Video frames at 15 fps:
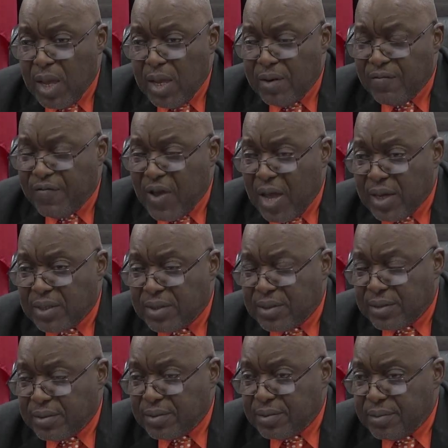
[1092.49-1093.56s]
In
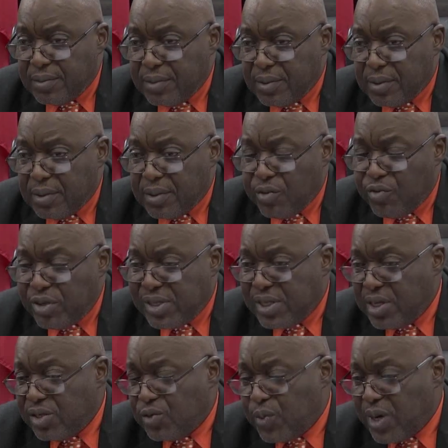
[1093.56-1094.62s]
fact, the
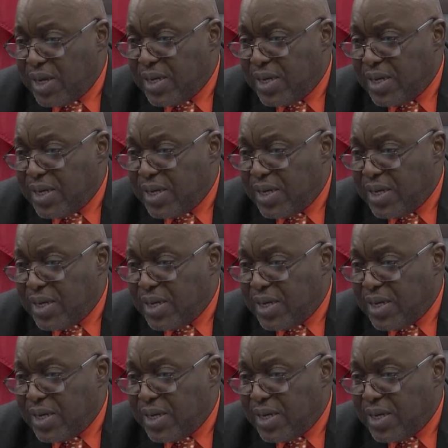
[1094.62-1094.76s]
research would